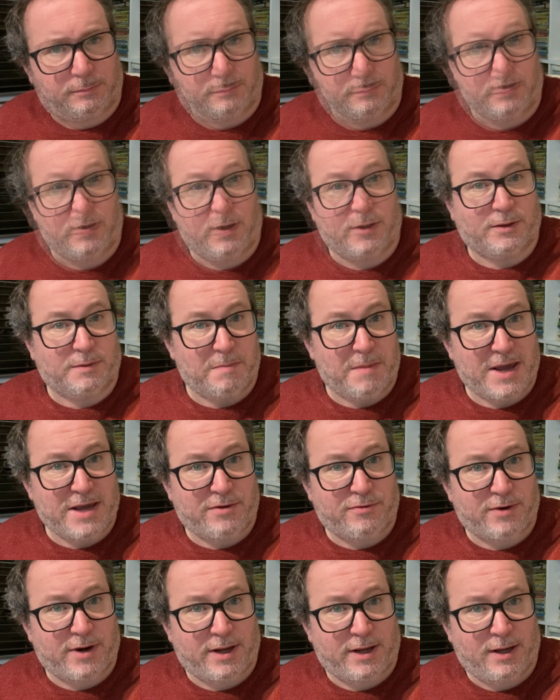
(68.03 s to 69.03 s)
and
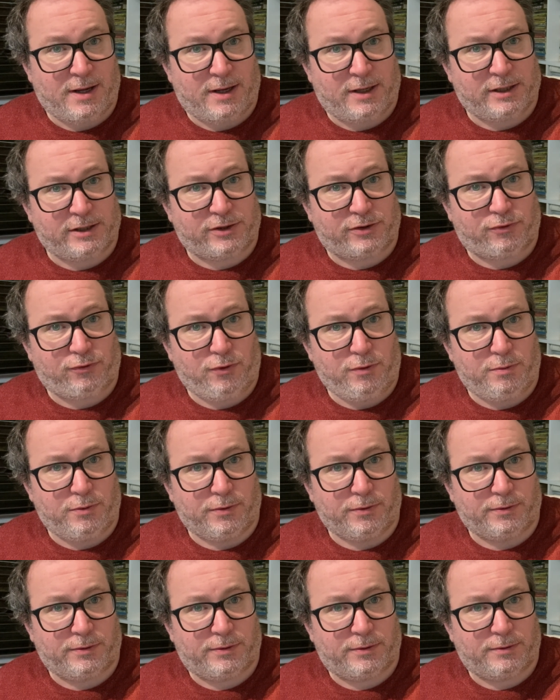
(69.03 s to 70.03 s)
Maigret Has
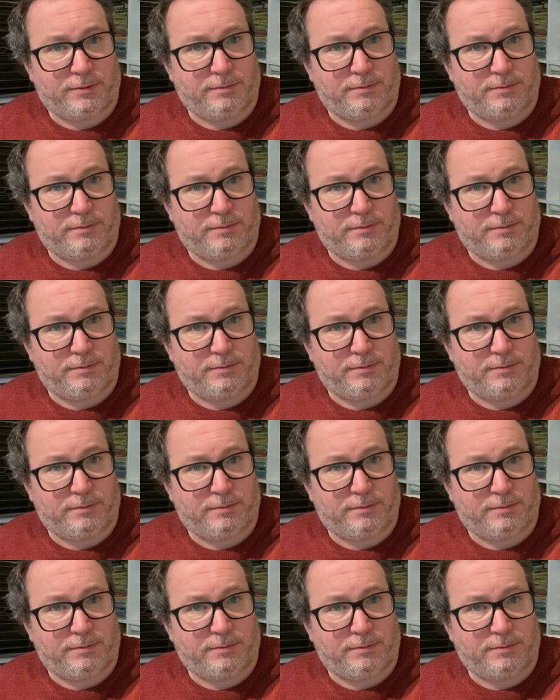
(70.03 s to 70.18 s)
Scruples.